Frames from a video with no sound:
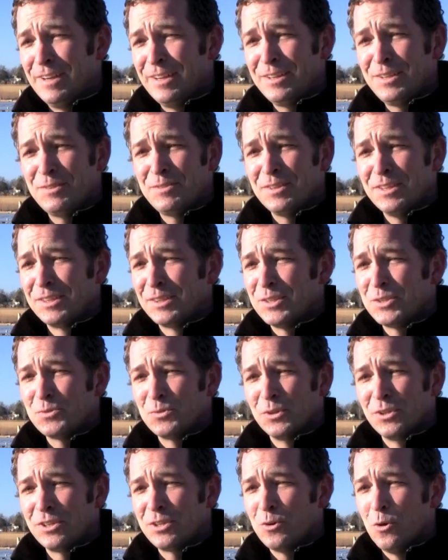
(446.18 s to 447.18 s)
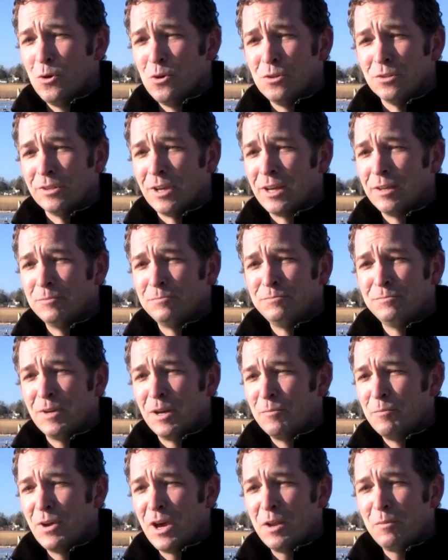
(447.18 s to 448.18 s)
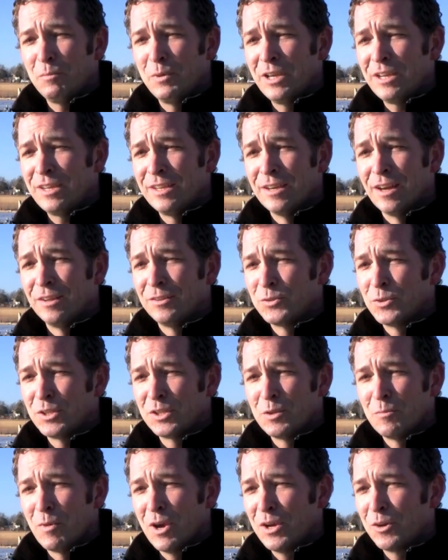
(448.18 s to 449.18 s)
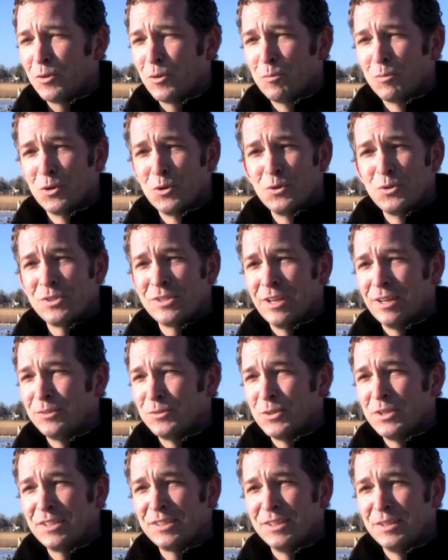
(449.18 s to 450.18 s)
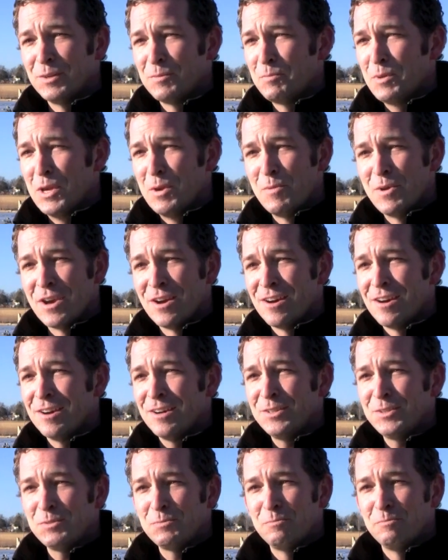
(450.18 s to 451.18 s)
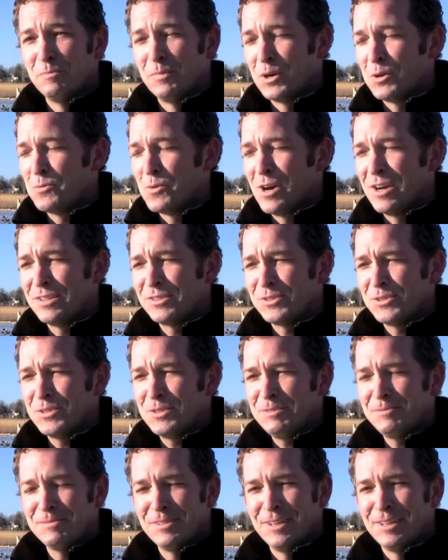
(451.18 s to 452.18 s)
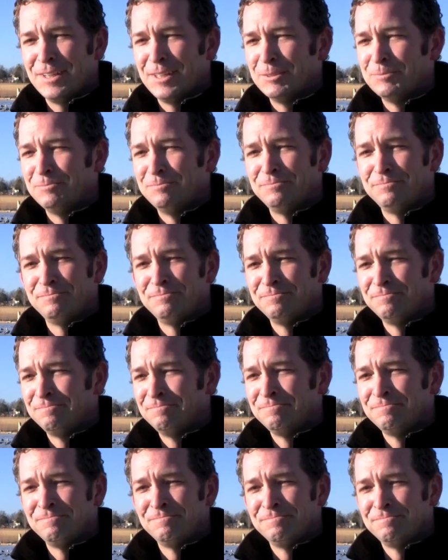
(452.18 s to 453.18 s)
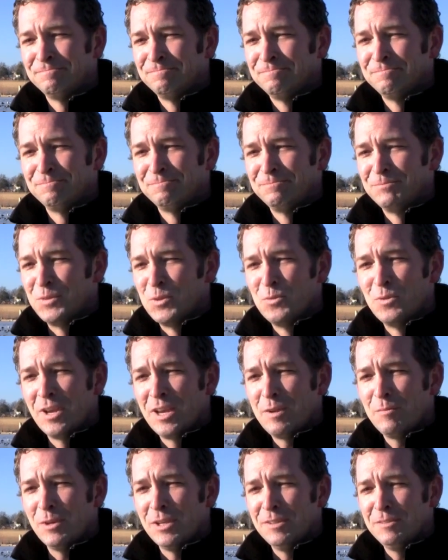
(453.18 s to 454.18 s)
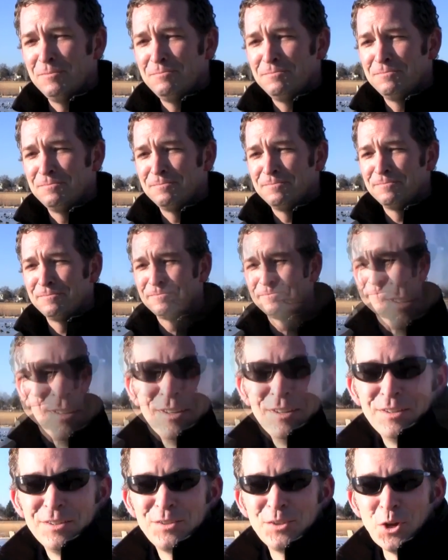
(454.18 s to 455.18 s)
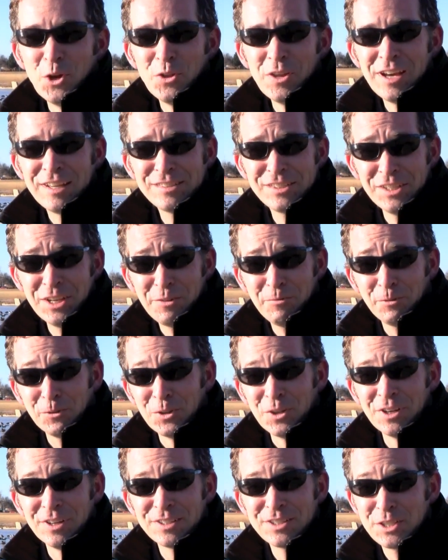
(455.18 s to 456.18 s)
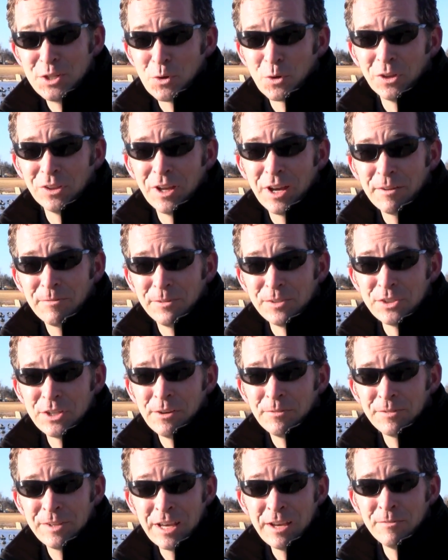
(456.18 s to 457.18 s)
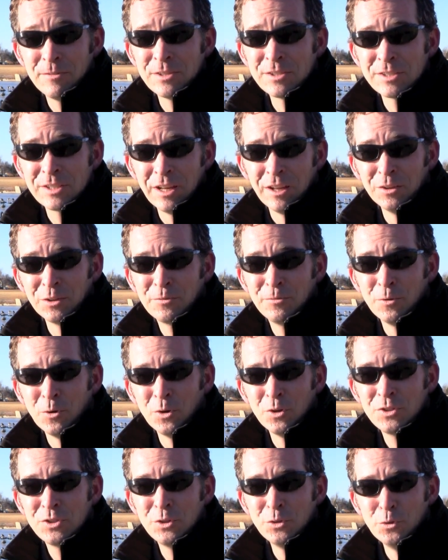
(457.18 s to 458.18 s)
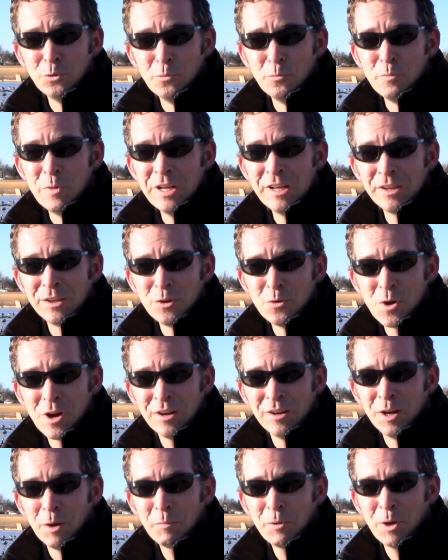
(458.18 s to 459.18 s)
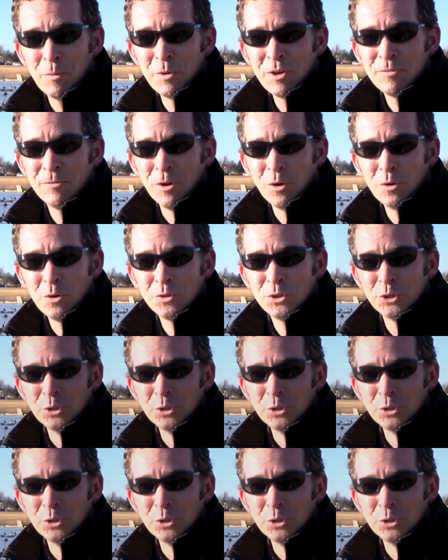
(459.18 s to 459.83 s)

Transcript: anything that's really cold. i am not picky. I'll drink the microbrews, I'll drink the PBRs, Budweiser, um, you name it. So that's it for the Secret Life of Jeff Davis. I'll look forward to meeting you on an upcoming photo